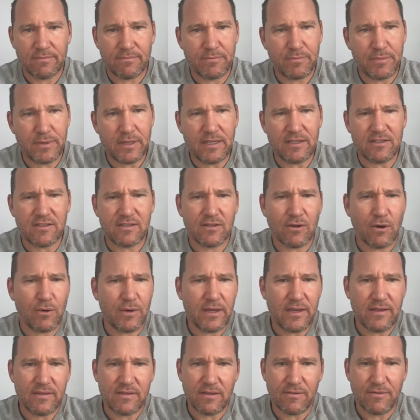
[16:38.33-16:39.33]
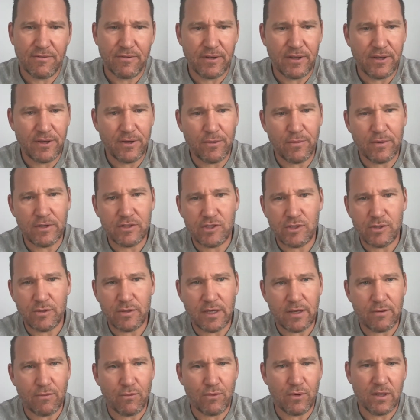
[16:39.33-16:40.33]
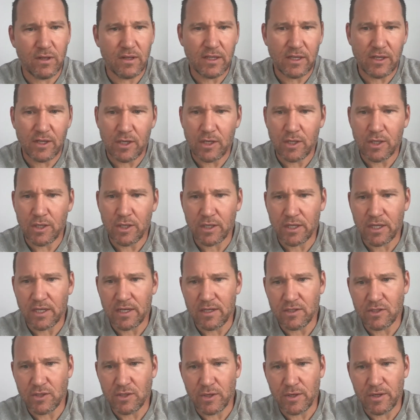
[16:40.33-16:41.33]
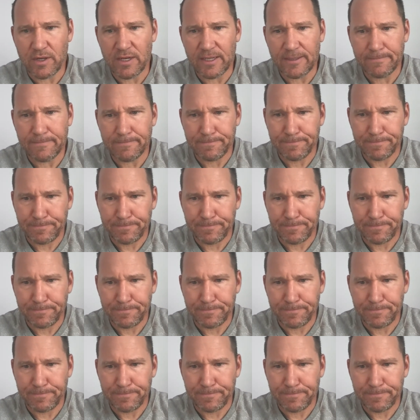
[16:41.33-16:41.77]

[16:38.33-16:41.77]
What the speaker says: be so easy for you once you get really good at hooking and turning.